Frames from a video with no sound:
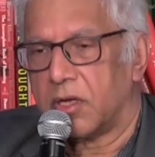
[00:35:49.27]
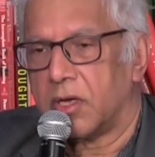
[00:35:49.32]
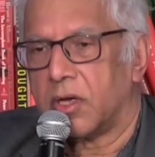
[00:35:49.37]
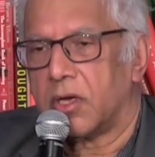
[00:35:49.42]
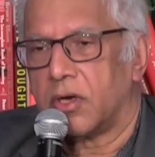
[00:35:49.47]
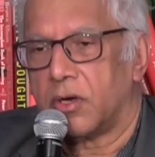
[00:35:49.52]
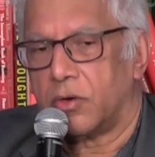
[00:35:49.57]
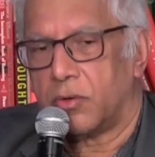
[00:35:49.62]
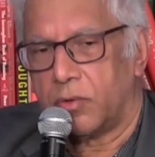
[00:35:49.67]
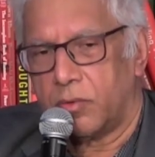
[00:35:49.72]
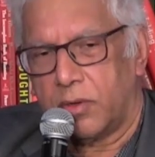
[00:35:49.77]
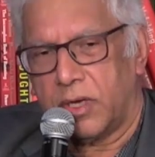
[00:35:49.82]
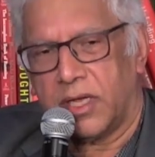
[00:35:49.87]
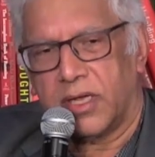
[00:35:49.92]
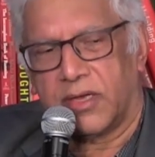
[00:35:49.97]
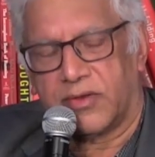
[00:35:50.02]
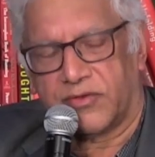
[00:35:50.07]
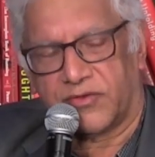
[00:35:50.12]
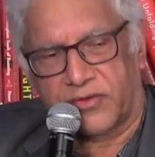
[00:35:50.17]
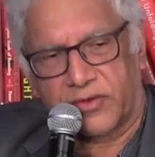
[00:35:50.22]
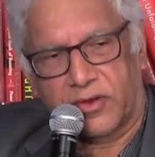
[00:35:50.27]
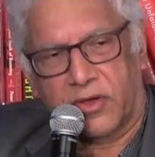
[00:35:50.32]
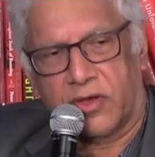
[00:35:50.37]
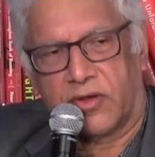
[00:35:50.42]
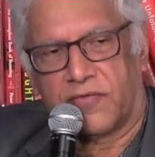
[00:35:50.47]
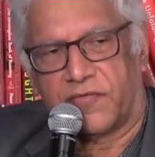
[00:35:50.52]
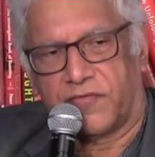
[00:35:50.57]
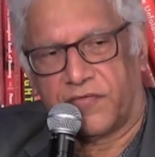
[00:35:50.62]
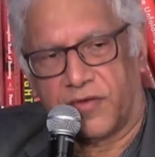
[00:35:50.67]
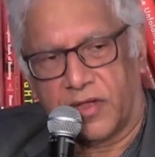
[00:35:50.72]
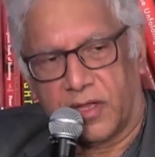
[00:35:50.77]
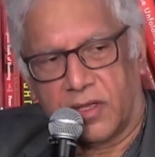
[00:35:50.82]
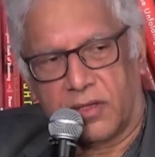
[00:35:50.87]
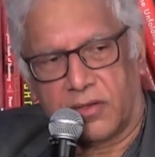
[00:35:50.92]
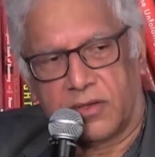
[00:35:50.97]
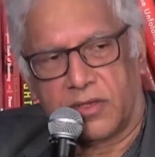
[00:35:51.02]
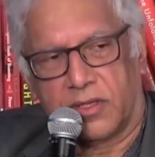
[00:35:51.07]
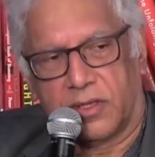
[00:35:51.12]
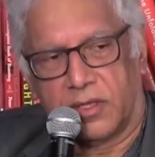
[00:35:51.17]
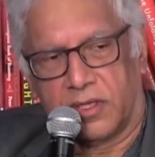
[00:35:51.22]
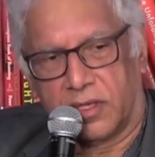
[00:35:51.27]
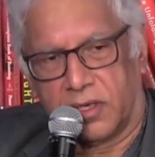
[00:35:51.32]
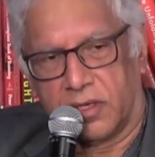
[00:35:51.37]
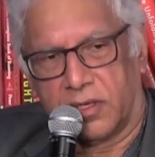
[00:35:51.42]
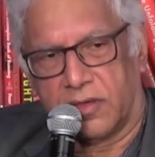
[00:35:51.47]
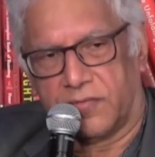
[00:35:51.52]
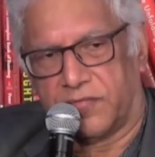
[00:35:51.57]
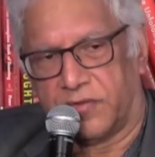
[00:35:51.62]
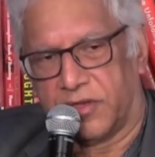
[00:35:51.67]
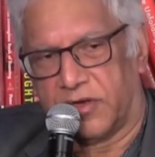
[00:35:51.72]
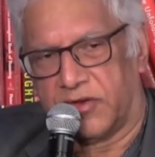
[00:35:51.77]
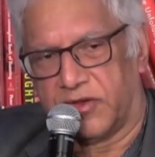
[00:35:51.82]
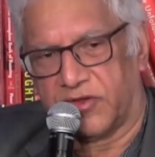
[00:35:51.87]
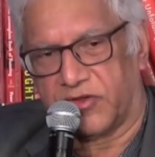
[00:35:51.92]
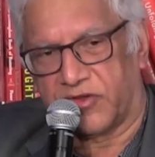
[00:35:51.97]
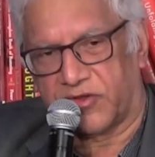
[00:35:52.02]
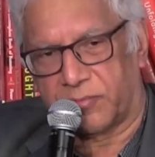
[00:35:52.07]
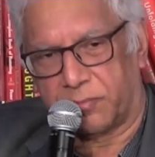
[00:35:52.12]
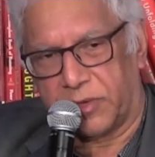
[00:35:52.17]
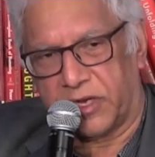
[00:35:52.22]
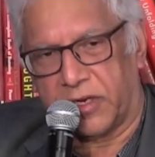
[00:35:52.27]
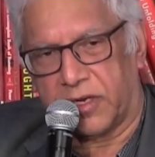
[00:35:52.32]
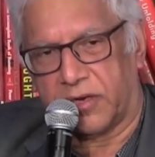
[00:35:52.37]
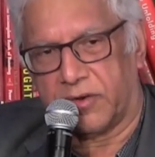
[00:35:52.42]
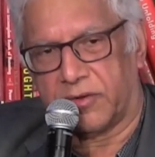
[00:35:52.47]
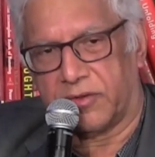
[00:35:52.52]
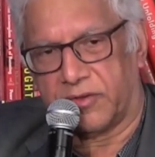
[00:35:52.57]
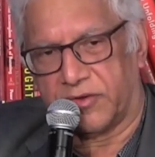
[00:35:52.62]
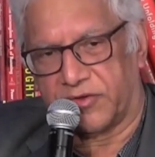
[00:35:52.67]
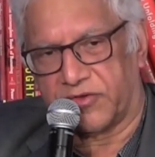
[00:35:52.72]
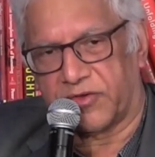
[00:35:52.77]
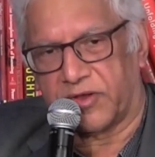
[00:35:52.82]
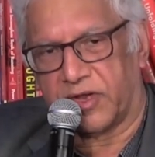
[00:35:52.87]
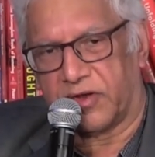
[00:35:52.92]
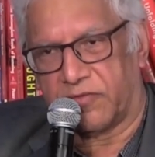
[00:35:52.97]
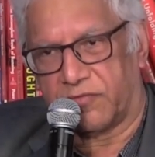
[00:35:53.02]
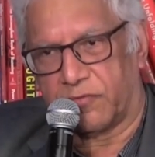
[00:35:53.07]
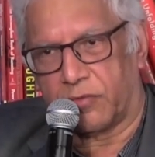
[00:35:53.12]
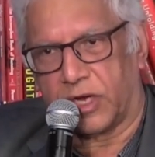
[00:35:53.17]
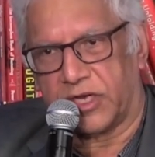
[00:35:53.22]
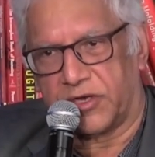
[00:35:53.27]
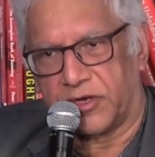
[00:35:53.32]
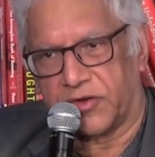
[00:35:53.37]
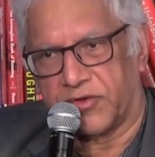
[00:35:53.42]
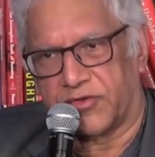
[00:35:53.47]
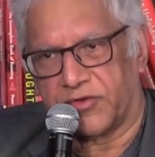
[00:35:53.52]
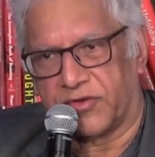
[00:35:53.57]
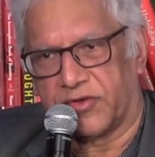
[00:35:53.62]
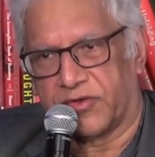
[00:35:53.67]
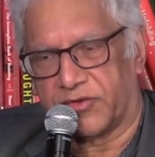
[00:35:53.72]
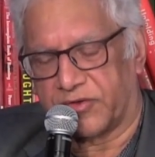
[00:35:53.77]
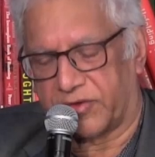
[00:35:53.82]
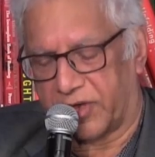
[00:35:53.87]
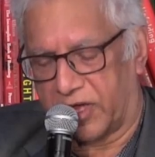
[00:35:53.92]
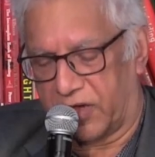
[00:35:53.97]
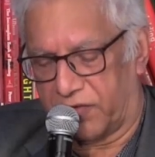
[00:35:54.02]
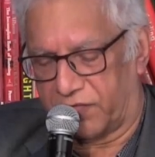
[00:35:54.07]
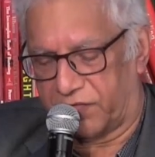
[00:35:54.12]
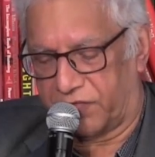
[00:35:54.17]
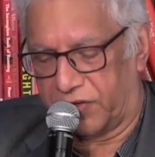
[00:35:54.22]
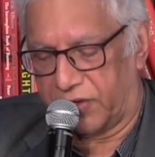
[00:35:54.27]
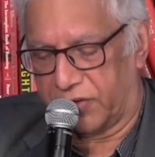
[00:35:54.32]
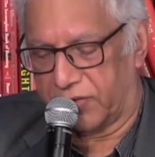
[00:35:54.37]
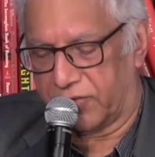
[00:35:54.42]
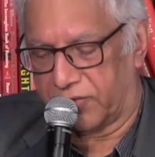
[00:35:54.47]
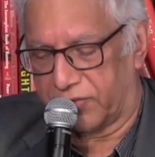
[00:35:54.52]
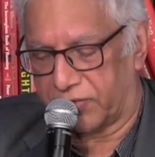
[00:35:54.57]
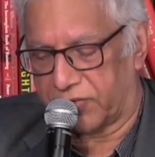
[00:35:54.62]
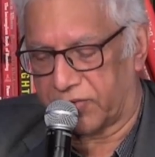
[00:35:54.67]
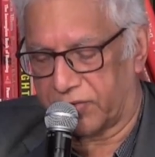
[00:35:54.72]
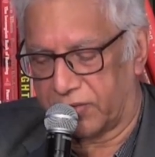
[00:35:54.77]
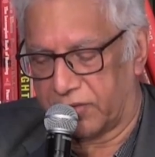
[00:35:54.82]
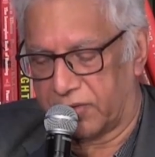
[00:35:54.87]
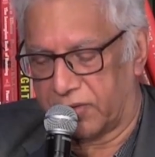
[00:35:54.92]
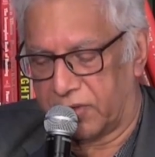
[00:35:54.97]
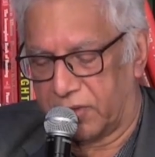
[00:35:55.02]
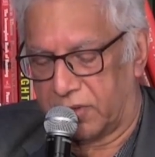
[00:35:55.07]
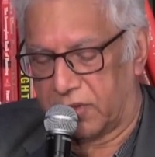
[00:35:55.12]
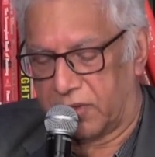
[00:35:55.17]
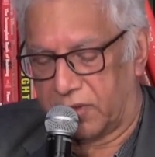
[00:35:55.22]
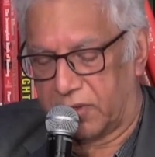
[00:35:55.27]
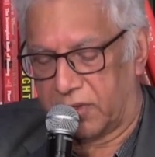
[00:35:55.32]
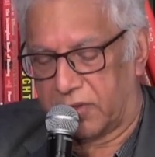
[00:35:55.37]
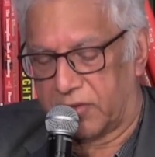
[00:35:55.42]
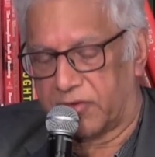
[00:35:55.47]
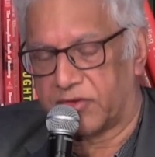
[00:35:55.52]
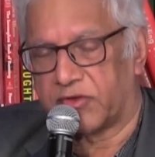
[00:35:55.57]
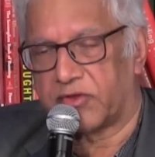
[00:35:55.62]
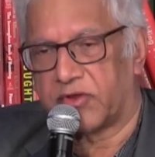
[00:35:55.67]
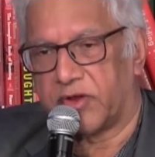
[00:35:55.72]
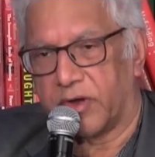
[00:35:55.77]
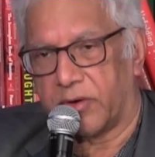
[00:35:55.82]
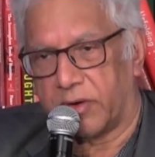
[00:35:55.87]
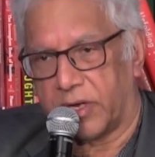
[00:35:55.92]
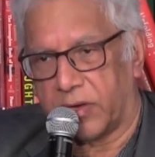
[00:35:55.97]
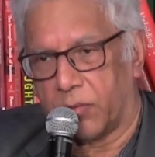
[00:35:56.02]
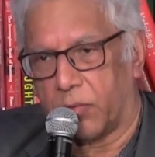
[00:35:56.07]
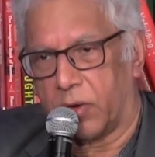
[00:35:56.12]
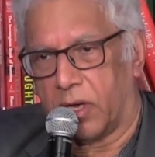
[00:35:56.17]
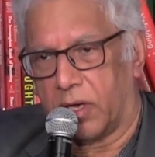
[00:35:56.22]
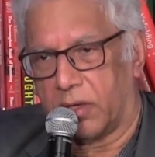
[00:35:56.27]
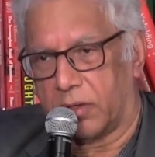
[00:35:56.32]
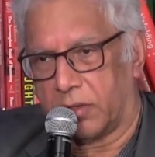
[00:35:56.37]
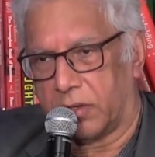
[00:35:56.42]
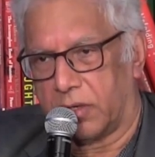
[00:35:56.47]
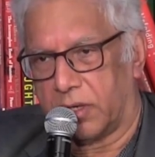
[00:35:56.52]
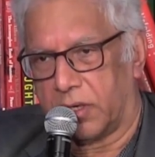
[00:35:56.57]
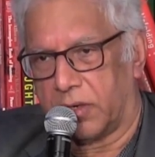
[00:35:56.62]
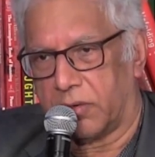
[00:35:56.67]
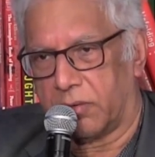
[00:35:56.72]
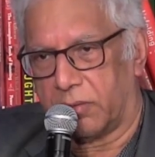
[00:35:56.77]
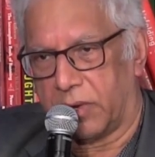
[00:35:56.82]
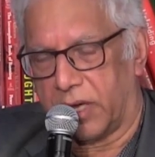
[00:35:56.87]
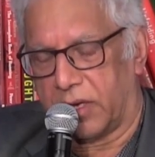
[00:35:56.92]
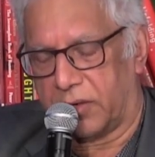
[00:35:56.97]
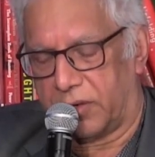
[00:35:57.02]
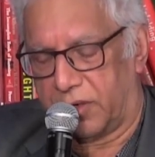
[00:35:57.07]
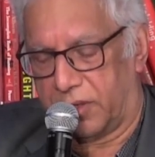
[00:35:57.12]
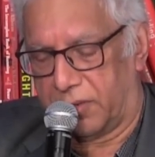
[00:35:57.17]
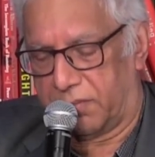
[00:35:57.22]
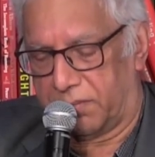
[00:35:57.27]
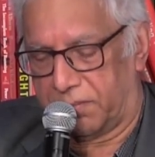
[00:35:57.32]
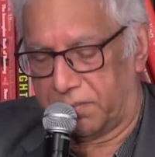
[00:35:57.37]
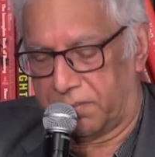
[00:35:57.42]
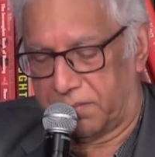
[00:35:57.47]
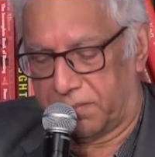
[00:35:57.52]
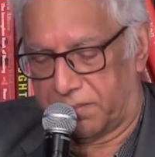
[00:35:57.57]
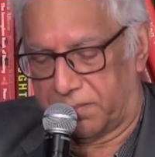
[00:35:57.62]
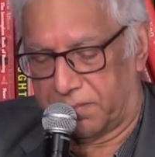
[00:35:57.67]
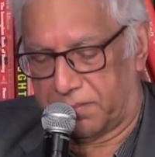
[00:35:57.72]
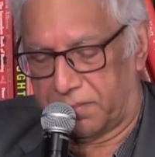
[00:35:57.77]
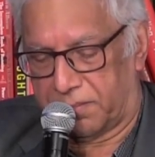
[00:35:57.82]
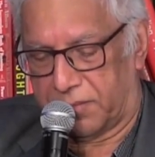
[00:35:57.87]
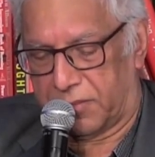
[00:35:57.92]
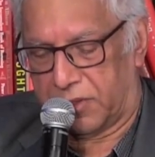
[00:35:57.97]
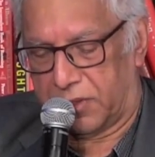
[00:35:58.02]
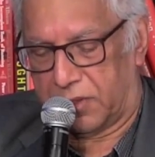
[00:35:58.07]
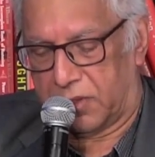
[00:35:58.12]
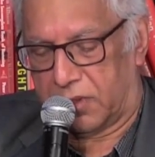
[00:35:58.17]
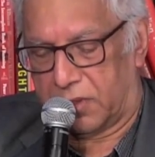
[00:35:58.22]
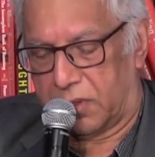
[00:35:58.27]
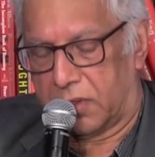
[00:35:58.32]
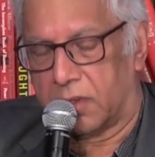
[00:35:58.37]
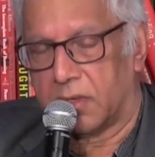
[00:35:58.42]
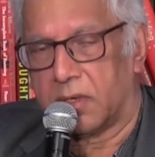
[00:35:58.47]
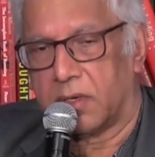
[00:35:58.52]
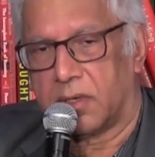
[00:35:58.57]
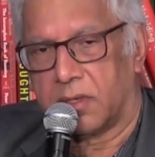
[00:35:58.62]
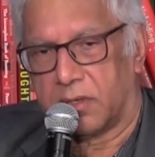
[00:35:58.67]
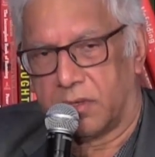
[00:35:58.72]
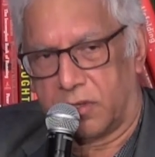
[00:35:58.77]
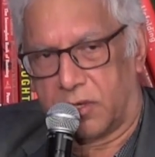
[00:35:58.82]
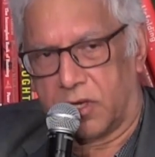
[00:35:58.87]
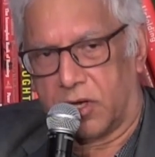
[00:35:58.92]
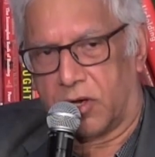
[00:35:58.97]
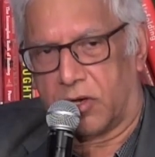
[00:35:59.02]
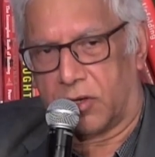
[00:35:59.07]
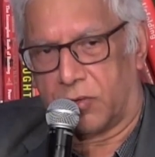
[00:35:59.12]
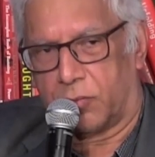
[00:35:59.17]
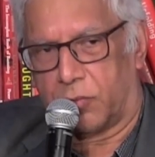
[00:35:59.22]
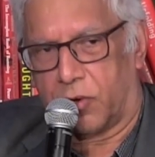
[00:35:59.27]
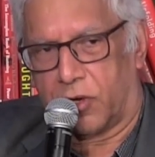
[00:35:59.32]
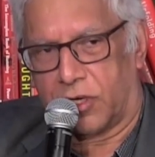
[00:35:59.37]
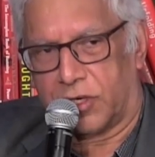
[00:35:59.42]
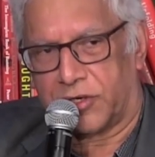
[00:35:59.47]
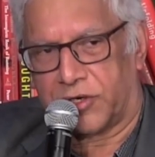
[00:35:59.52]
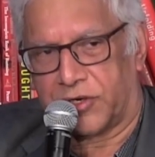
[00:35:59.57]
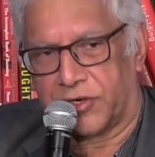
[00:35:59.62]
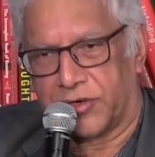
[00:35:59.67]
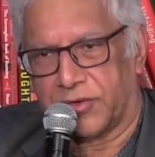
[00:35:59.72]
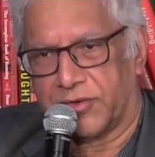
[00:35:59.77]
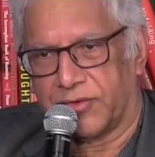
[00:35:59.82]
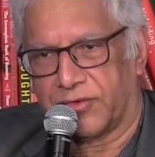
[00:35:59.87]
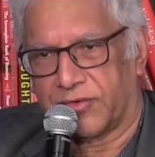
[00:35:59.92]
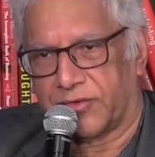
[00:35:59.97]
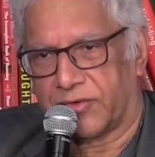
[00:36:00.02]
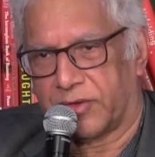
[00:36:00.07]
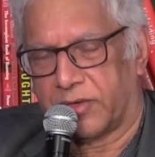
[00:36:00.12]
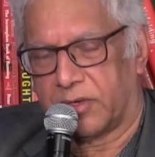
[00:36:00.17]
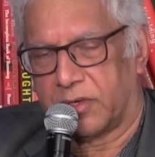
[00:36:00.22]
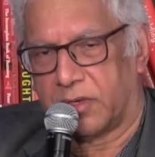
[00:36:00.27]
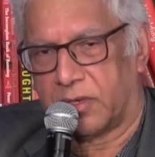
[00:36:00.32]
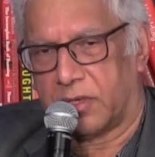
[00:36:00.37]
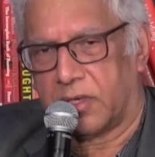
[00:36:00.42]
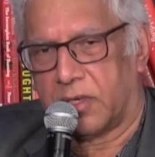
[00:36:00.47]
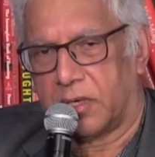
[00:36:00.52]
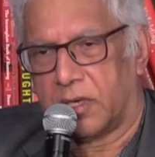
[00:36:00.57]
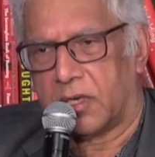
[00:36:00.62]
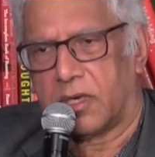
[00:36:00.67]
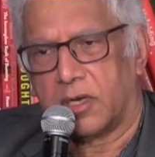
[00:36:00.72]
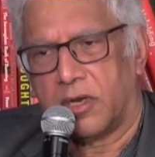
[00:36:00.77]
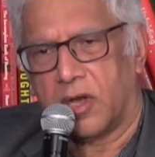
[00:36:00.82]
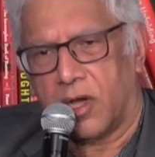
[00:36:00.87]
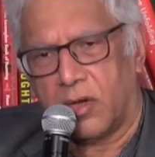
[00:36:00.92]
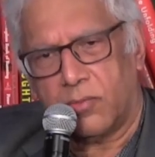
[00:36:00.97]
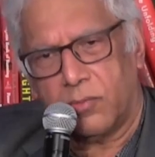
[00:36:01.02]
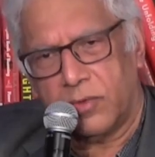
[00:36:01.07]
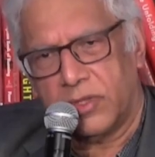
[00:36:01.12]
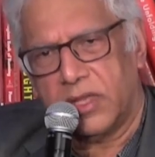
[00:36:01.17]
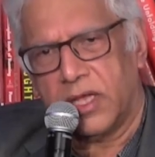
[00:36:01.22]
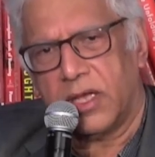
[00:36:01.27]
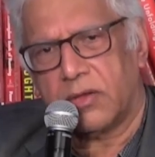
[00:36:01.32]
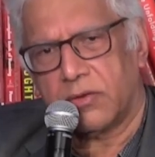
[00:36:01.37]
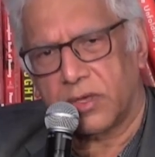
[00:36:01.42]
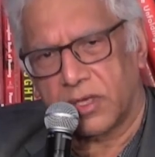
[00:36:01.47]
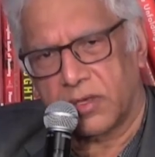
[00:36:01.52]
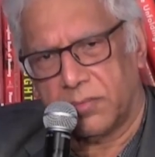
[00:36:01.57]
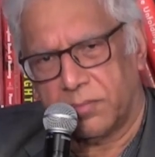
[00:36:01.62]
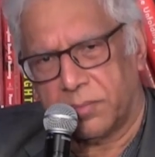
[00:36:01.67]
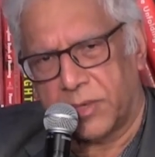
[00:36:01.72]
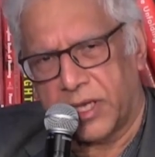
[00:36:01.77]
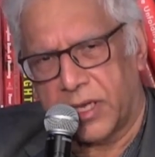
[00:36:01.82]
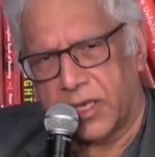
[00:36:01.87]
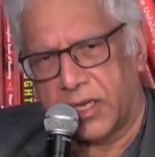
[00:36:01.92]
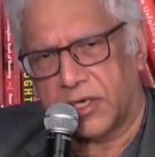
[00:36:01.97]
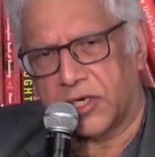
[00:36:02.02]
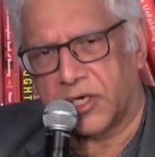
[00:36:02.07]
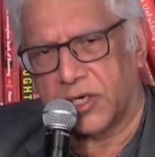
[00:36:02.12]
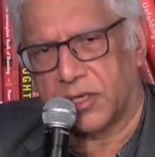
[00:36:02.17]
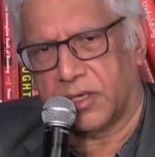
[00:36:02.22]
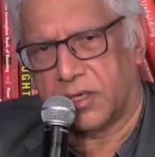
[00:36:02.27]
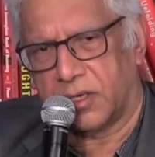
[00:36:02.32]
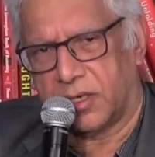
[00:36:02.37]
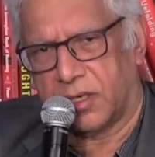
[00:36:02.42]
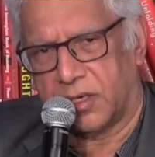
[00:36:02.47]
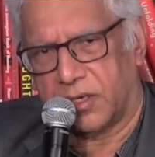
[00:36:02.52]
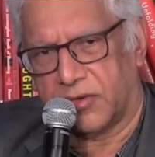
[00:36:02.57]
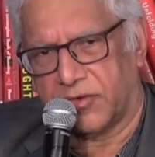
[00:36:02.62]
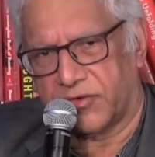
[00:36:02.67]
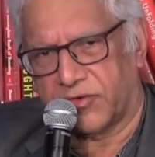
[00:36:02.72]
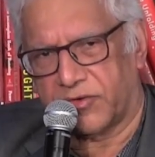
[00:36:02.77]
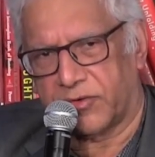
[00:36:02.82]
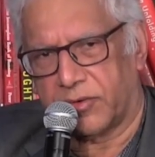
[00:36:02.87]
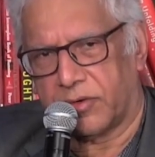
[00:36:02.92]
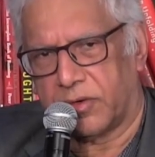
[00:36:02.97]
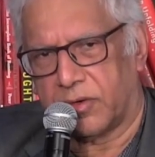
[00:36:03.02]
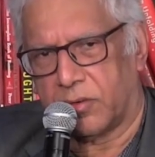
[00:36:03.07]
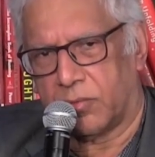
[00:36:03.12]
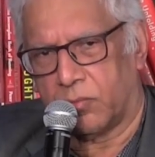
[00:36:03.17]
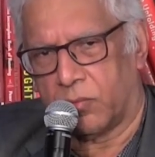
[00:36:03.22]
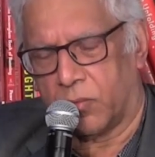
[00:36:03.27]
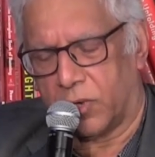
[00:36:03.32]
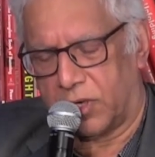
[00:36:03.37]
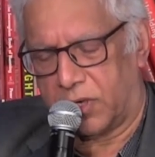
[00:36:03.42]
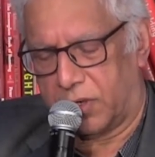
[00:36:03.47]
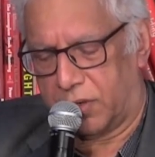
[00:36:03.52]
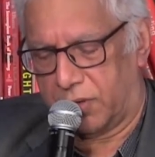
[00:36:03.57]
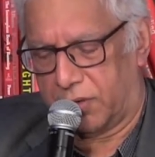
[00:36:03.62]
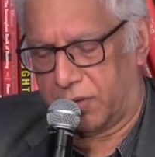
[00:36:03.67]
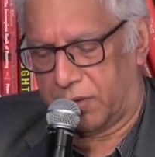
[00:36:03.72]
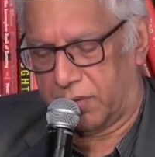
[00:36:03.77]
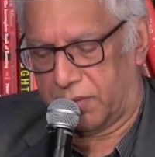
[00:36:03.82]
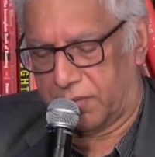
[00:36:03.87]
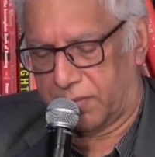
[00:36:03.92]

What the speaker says: Who has not felt a little of the despair the Son of Righteousness now feels, staring wildly around him? The god watches, not without compassion and a certain wonder.